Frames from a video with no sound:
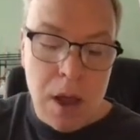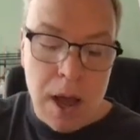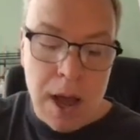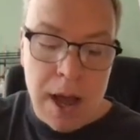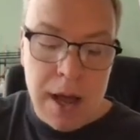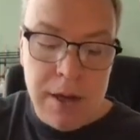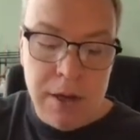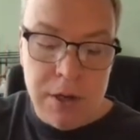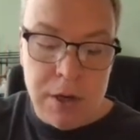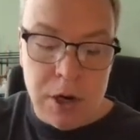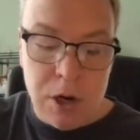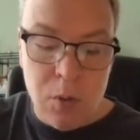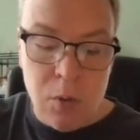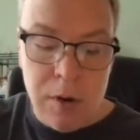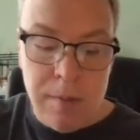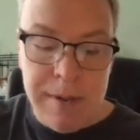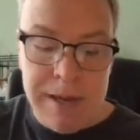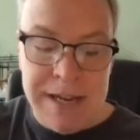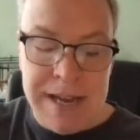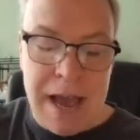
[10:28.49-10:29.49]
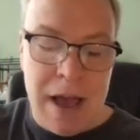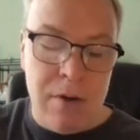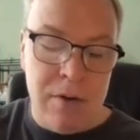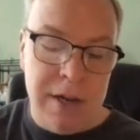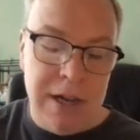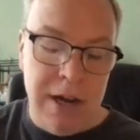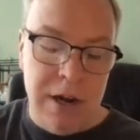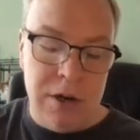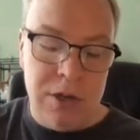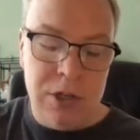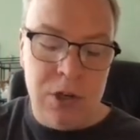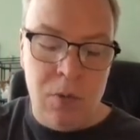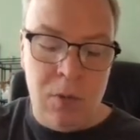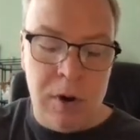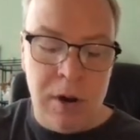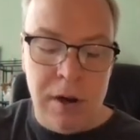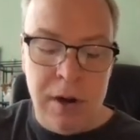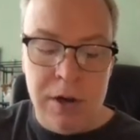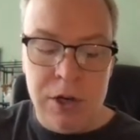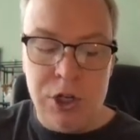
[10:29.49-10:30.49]
Under would be down here. So we're
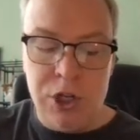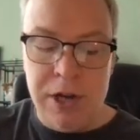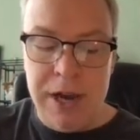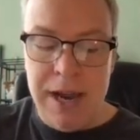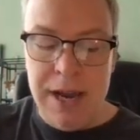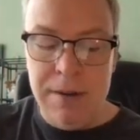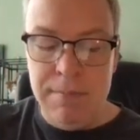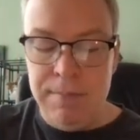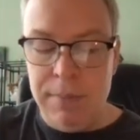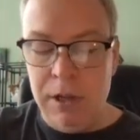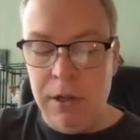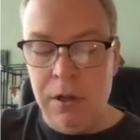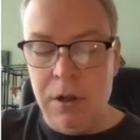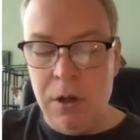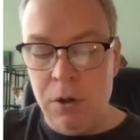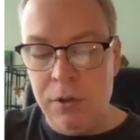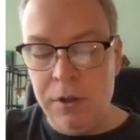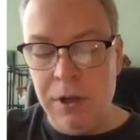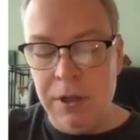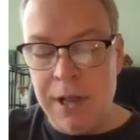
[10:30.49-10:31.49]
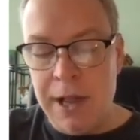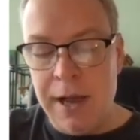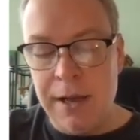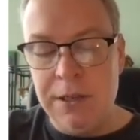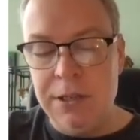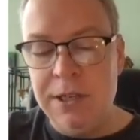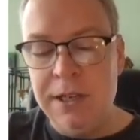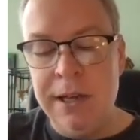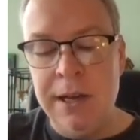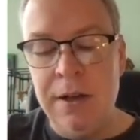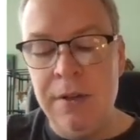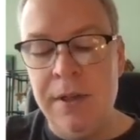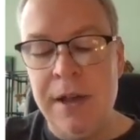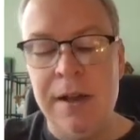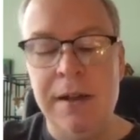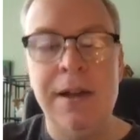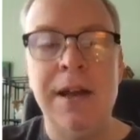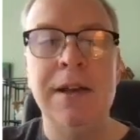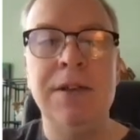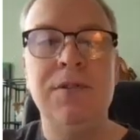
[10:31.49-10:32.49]
going to shade below the line. See how
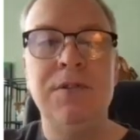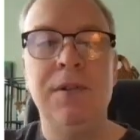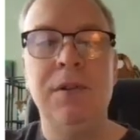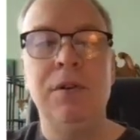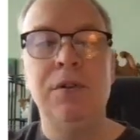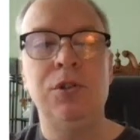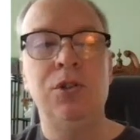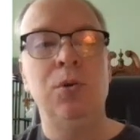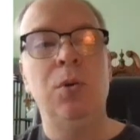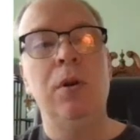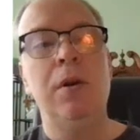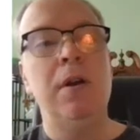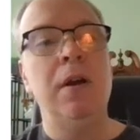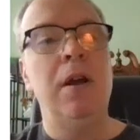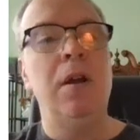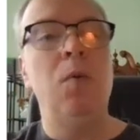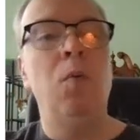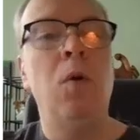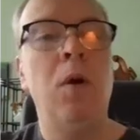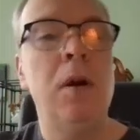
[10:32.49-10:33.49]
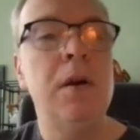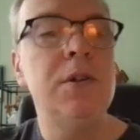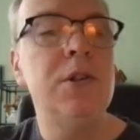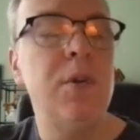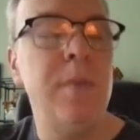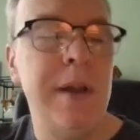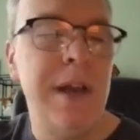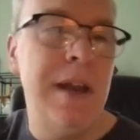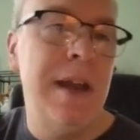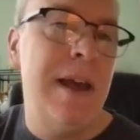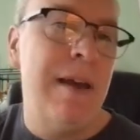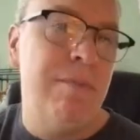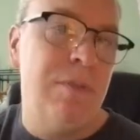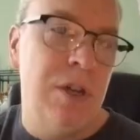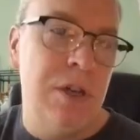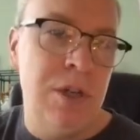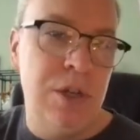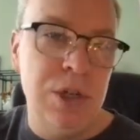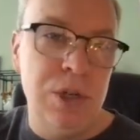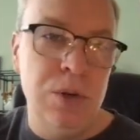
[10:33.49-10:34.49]
that nice little shortcut works? So we didn't have to
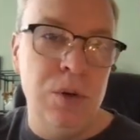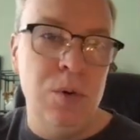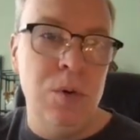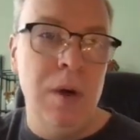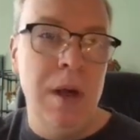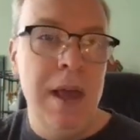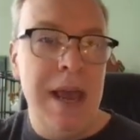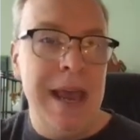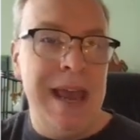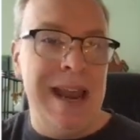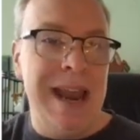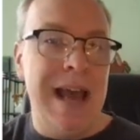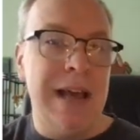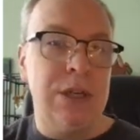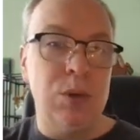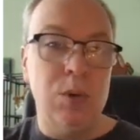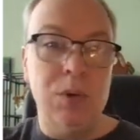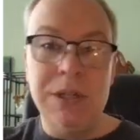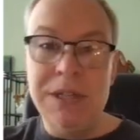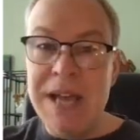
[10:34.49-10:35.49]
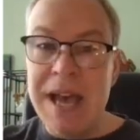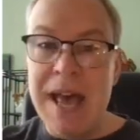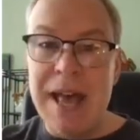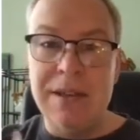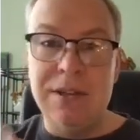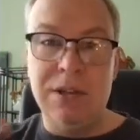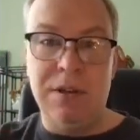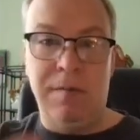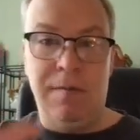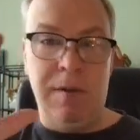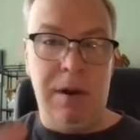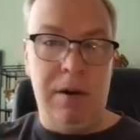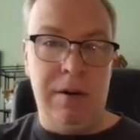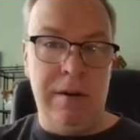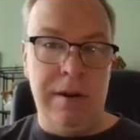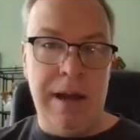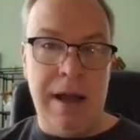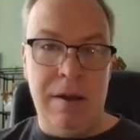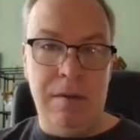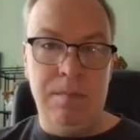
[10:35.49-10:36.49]
do an actual test to figure
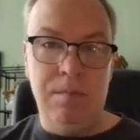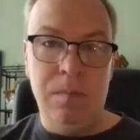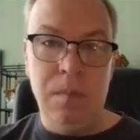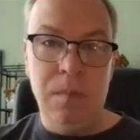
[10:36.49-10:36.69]
it out.